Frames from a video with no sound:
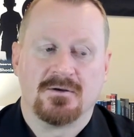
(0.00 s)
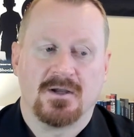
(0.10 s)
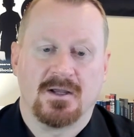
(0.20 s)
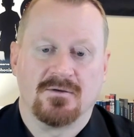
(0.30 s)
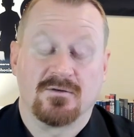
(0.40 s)

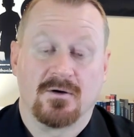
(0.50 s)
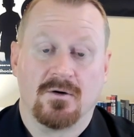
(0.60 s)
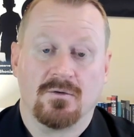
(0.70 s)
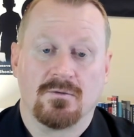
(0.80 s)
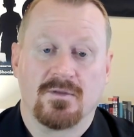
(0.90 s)
And
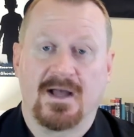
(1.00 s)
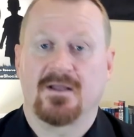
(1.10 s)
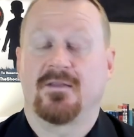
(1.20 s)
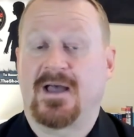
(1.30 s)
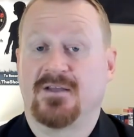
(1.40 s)
so
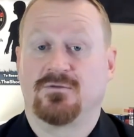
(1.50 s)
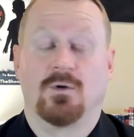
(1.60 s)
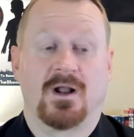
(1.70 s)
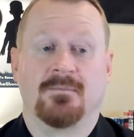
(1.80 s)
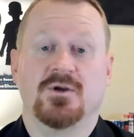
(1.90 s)
that is
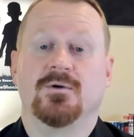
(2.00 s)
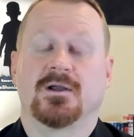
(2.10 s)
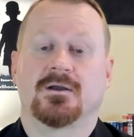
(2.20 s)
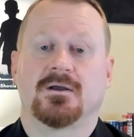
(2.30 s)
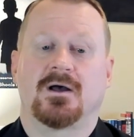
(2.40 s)
what I'm doing.
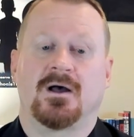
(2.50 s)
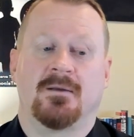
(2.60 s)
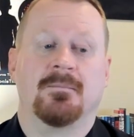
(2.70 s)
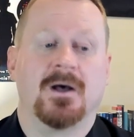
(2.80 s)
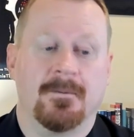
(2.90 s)

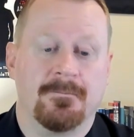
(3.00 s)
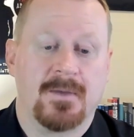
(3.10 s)
I'm